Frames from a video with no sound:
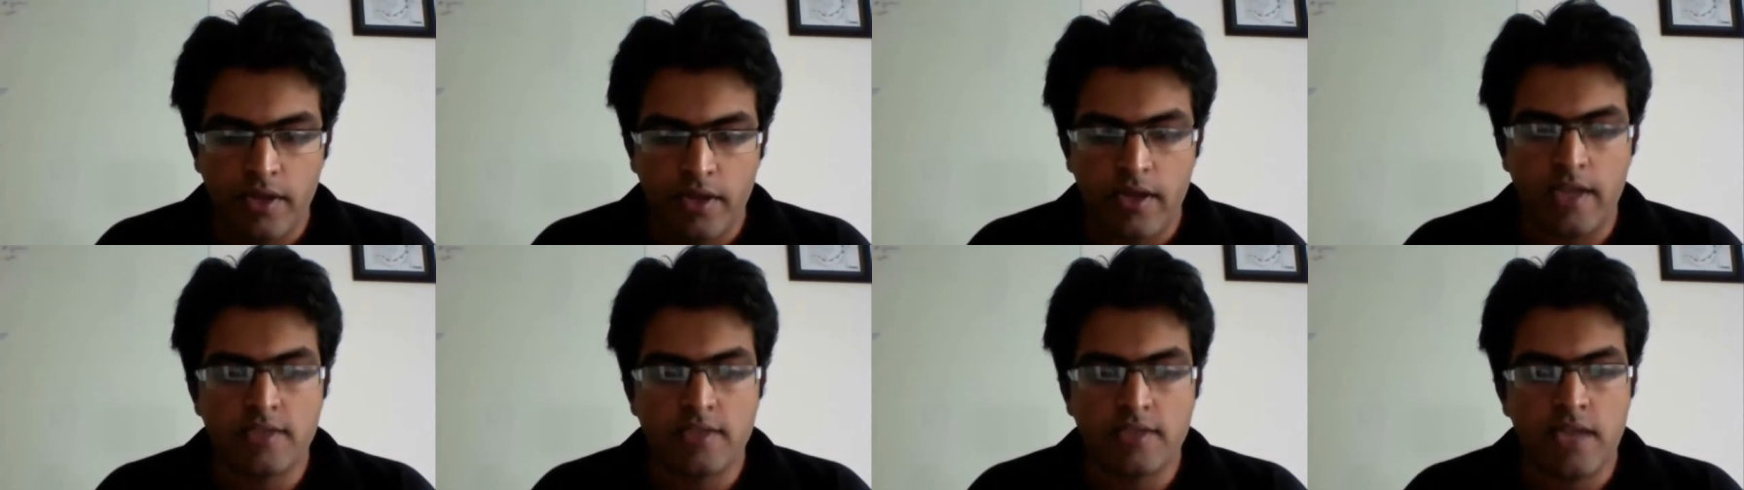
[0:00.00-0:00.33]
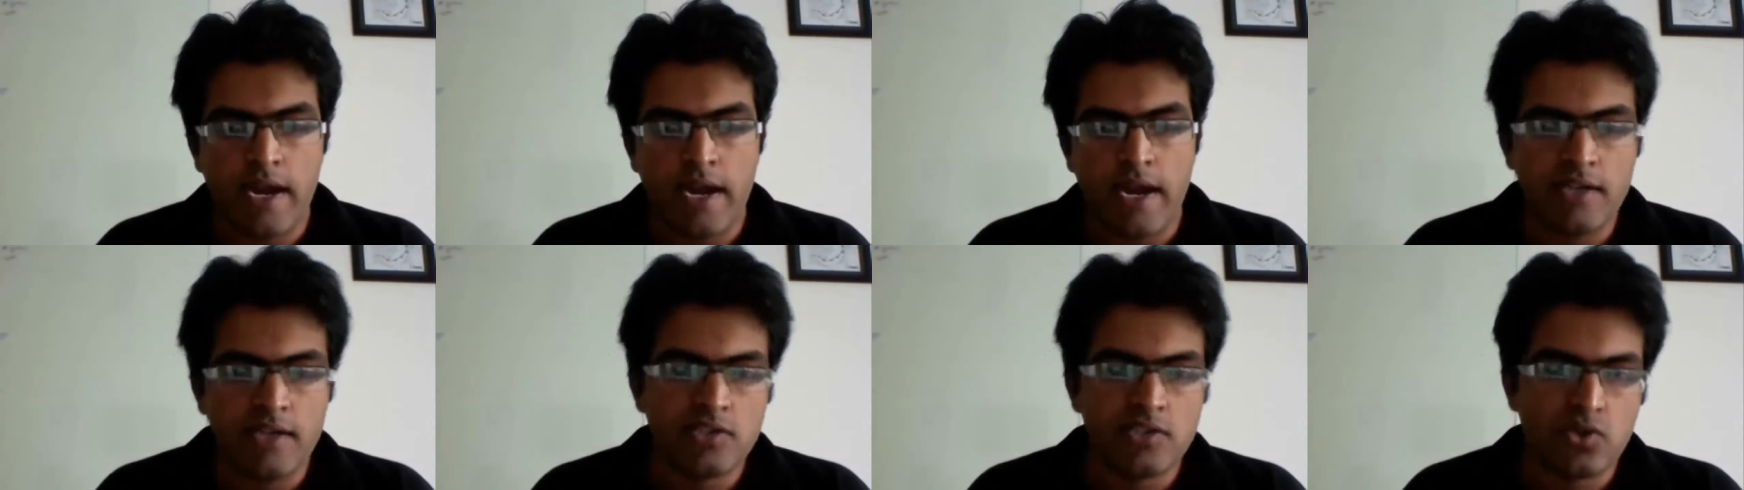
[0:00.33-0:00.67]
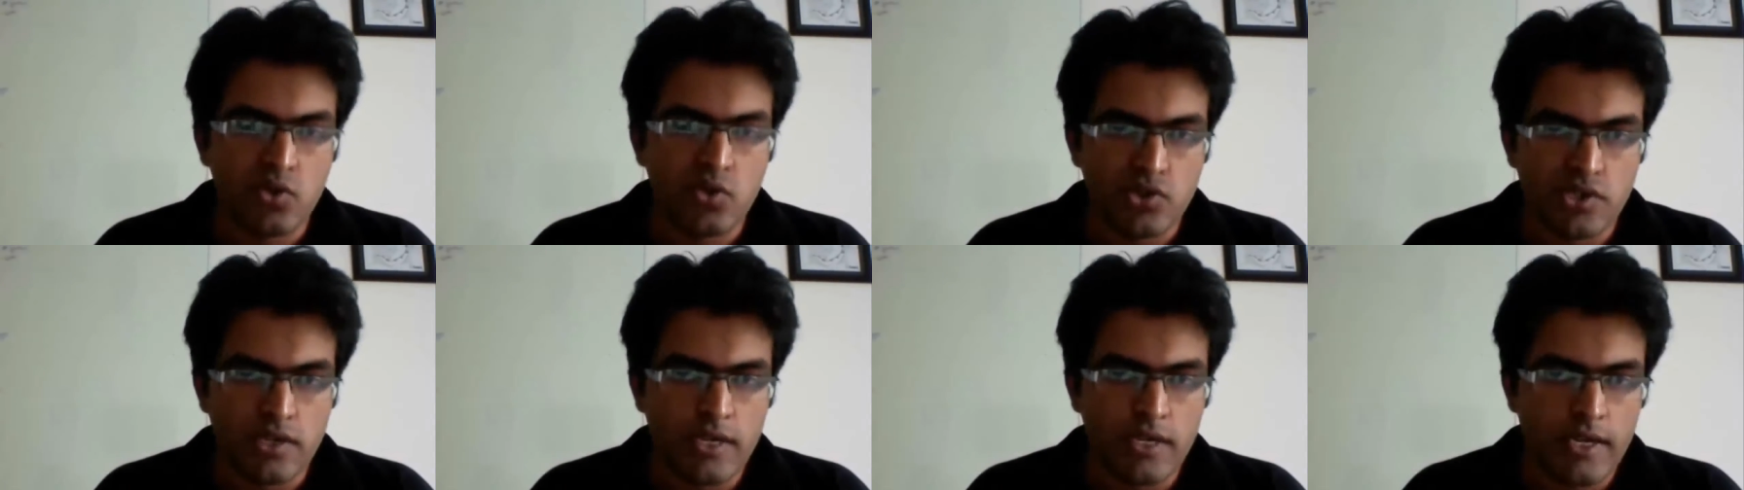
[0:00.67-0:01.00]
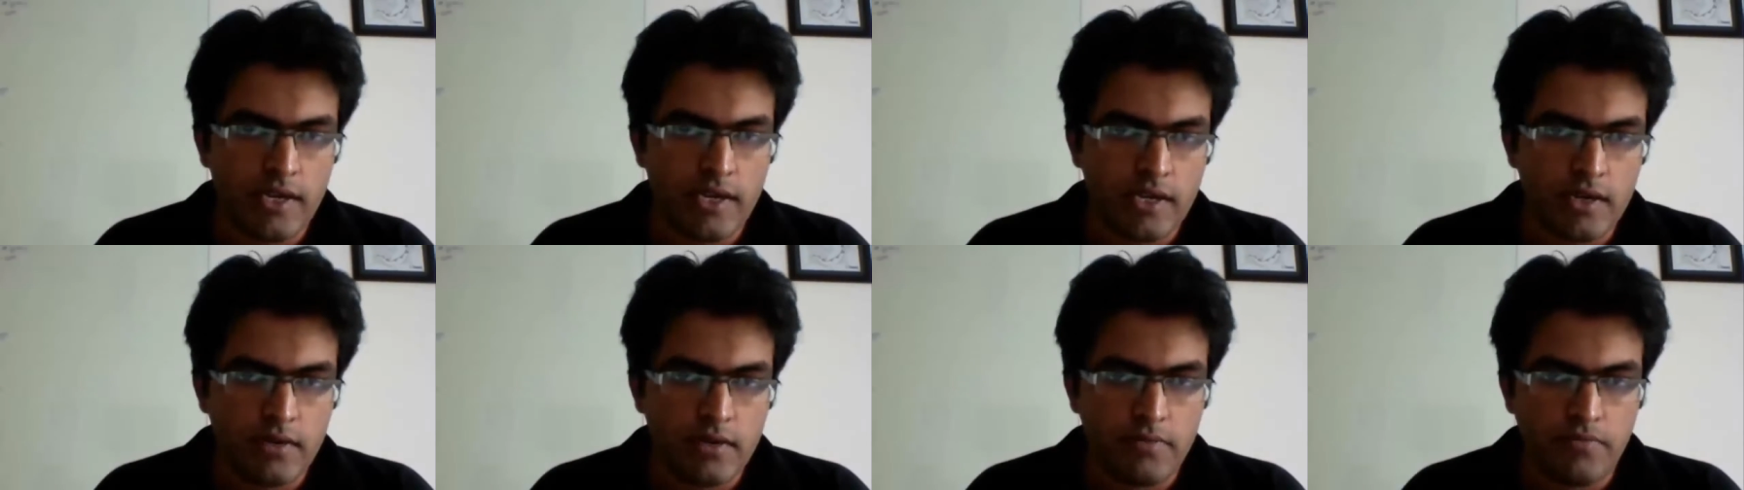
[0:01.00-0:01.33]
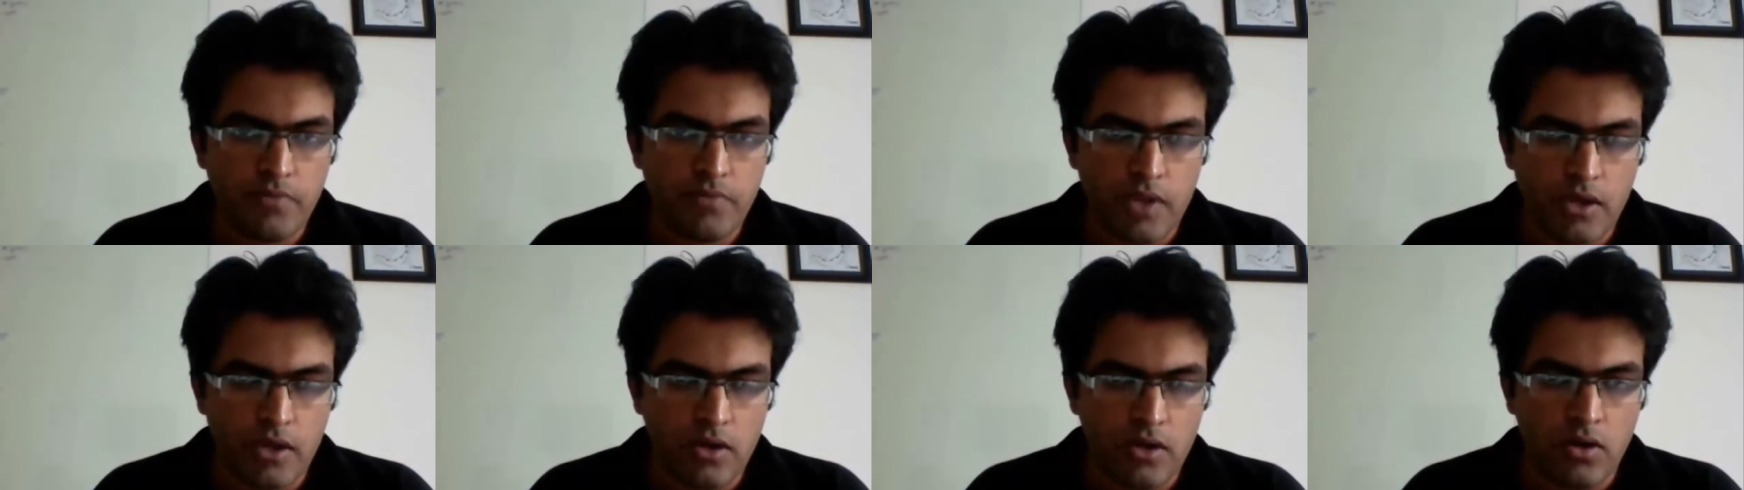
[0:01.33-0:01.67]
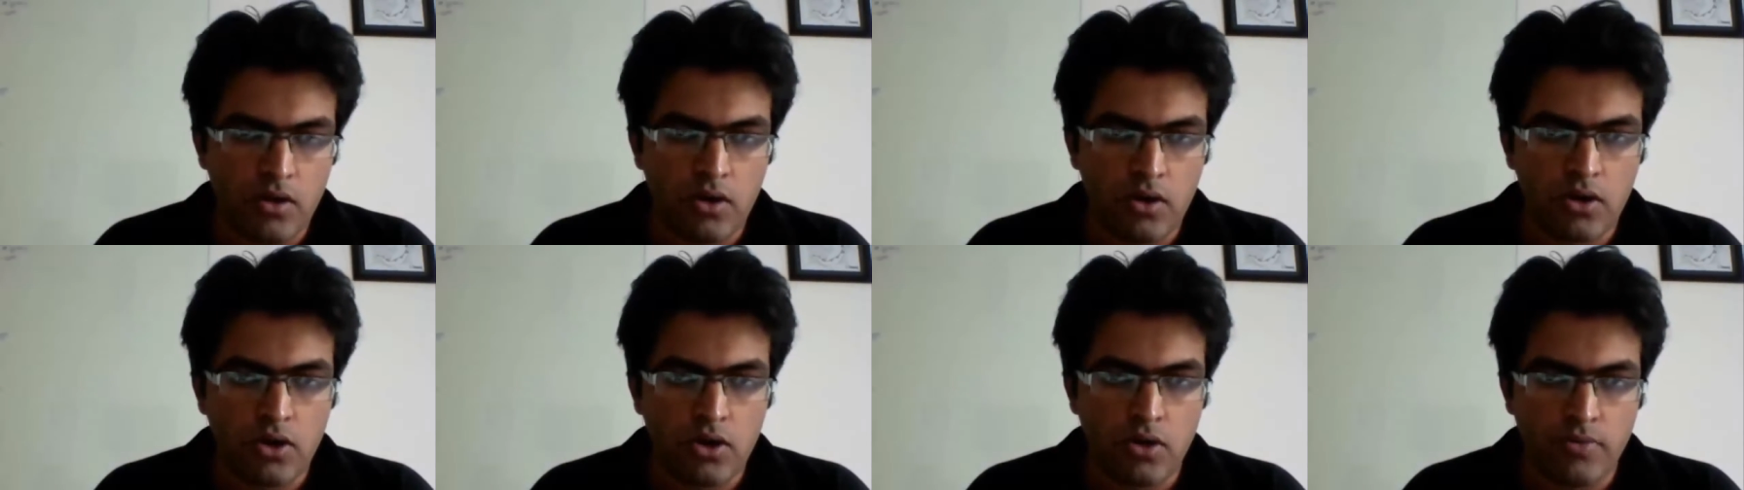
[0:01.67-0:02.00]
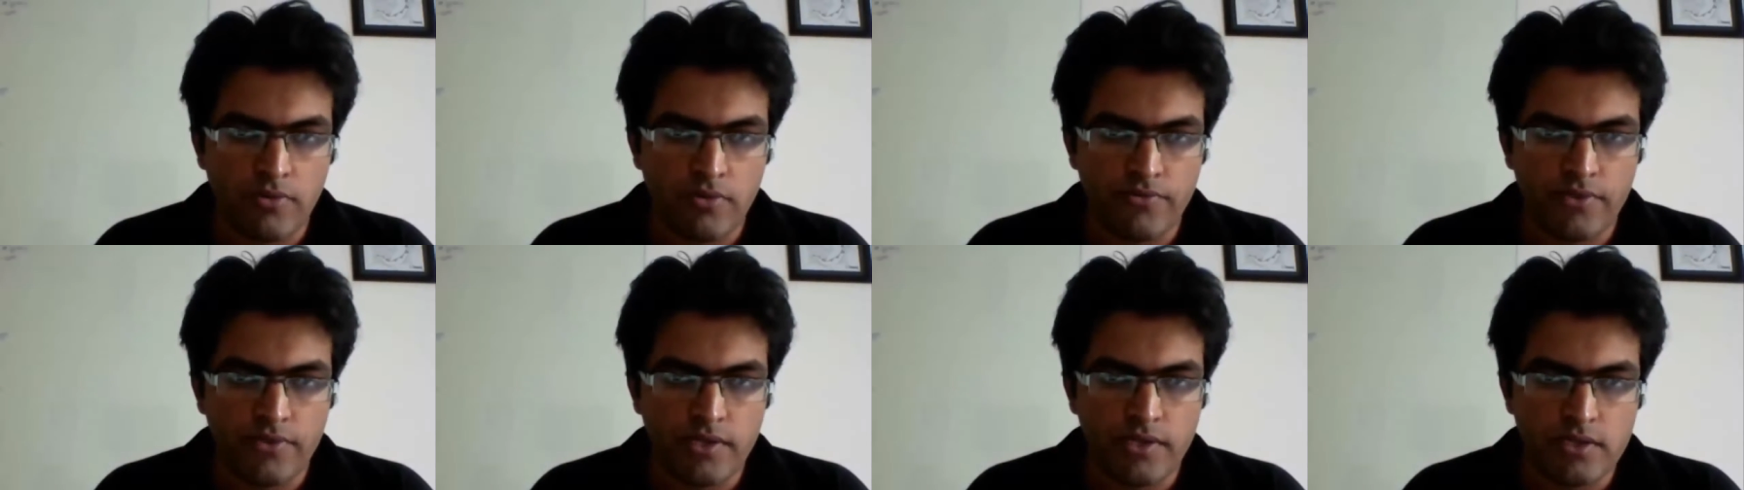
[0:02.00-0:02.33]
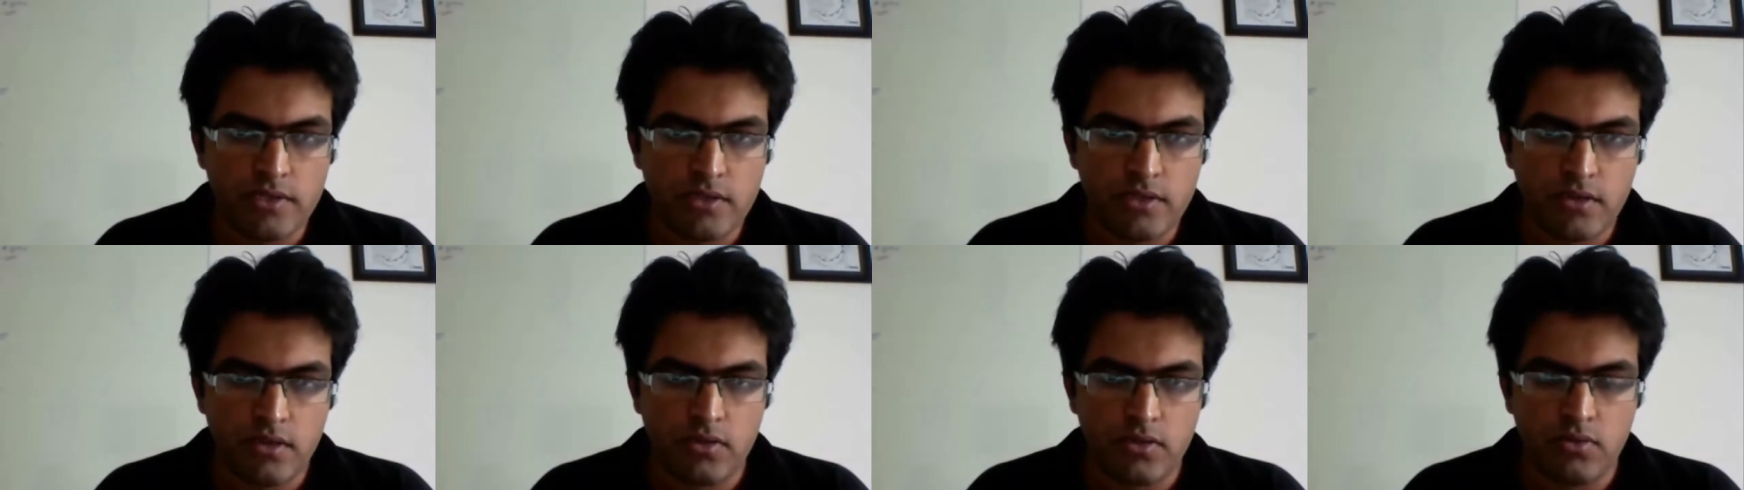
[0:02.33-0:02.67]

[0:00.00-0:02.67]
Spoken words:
okay, let's add a social layer on top of this.